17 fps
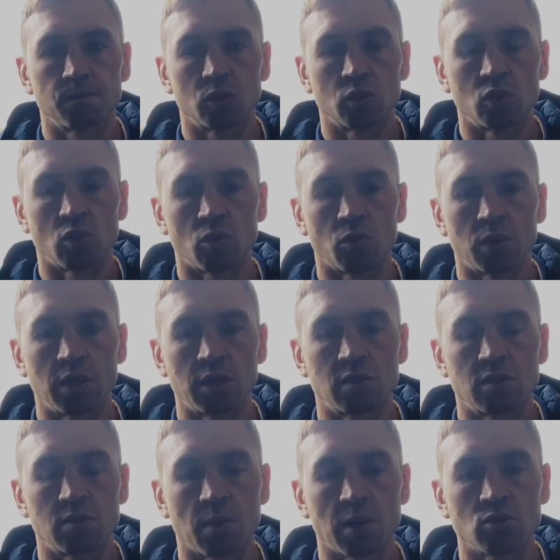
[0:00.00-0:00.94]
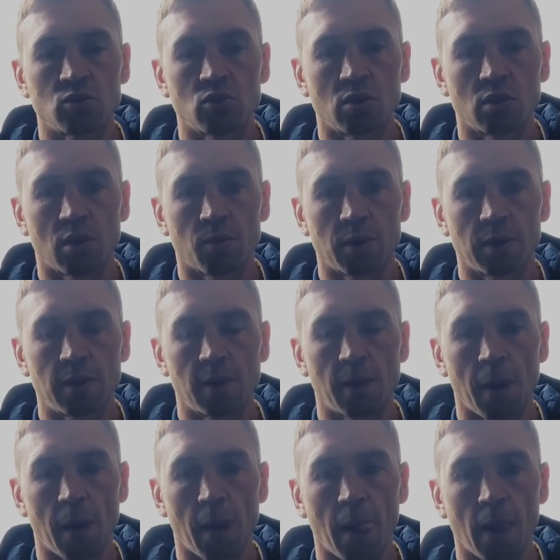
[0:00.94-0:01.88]
We need to make sure that
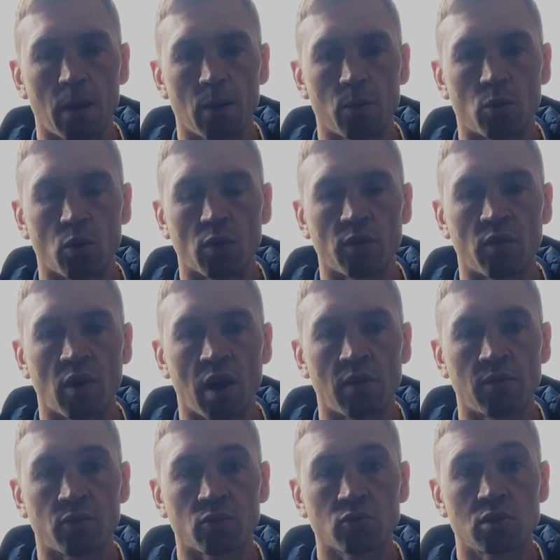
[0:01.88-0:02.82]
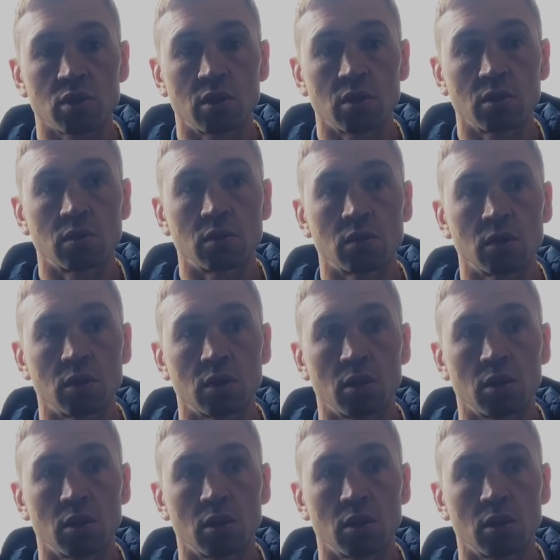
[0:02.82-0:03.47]
we're on the right footing and